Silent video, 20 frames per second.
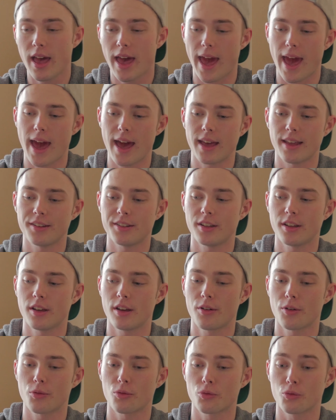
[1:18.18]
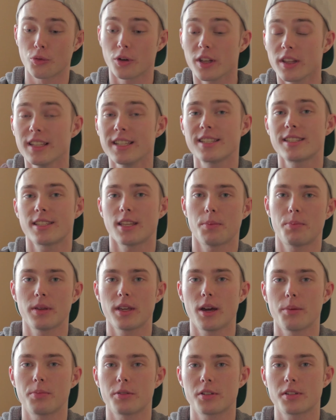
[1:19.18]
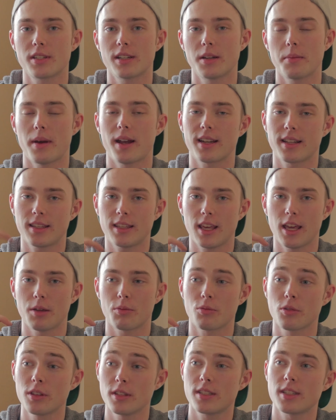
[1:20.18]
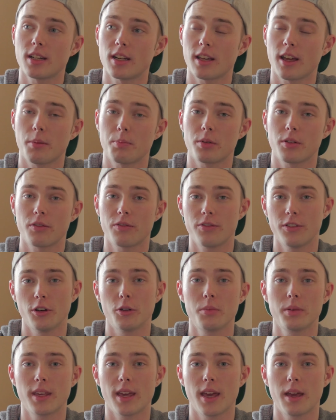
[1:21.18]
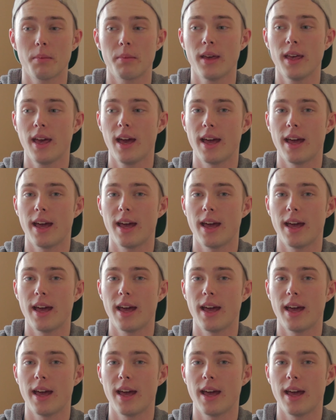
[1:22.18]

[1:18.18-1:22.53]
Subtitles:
and really stepping up your cinematic game, really stepping up your film game.